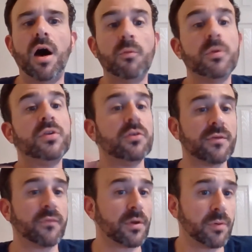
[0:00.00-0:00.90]
We do
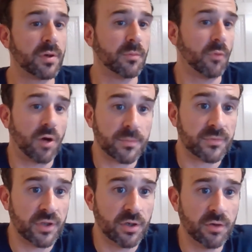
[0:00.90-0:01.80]
look forward to putting more up,
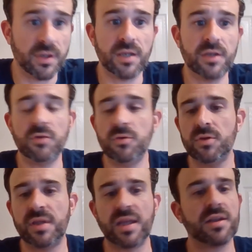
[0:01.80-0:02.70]
too, and you
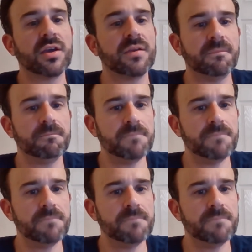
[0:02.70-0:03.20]
get a good